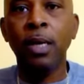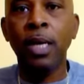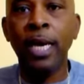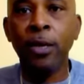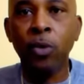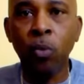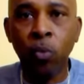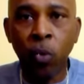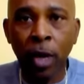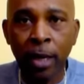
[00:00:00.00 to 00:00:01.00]
let
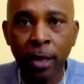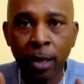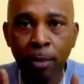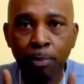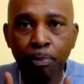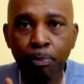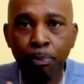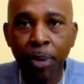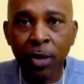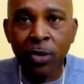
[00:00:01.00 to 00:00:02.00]
one
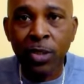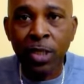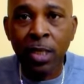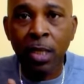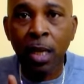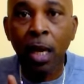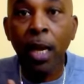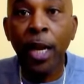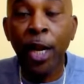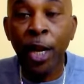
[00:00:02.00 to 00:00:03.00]
person
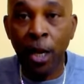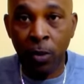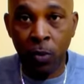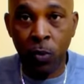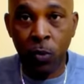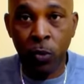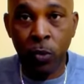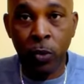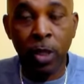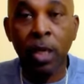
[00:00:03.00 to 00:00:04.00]
know,
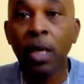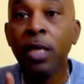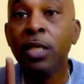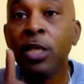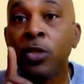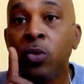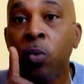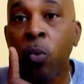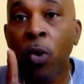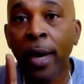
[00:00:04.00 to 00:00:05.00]
just
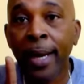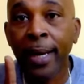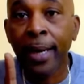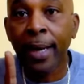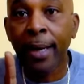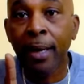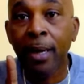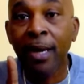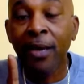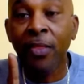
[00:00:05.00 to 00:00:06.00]
one,
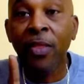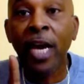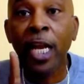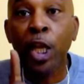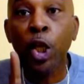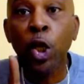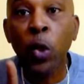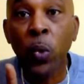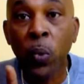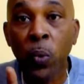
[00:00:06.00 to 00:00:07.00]
that
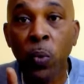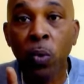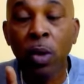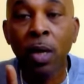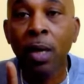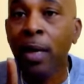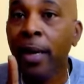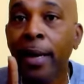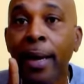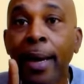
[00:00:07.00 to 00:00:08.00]
you
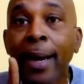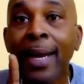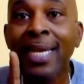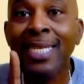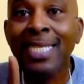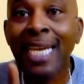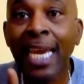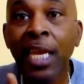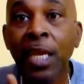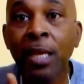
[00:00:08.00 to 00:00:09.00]
can
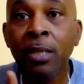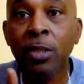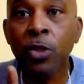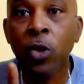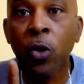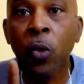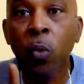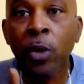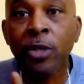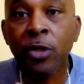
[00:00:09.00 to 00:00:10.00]
change
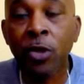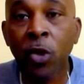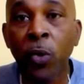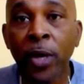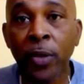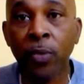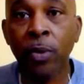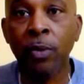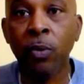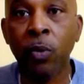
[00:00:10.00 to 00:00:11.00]
what you're going
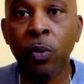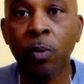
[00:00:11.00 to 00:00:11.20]
through.